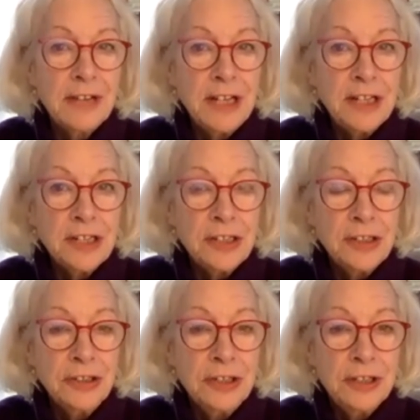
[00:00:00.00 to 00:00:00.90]
Asian
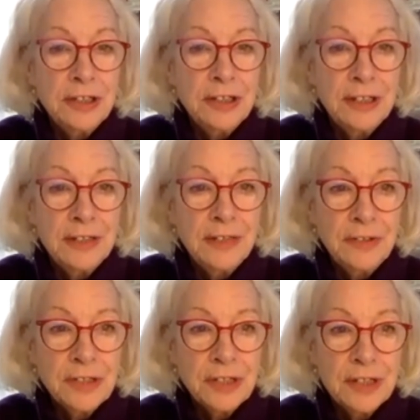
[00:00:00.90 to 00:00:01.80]
union in the
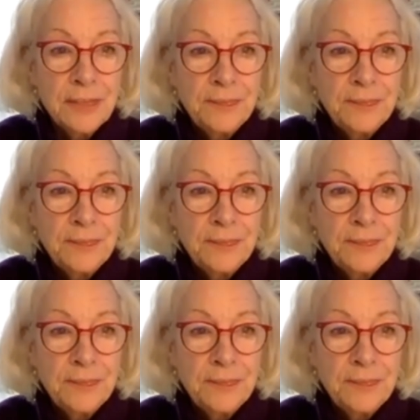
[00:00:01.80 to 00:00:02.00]
future.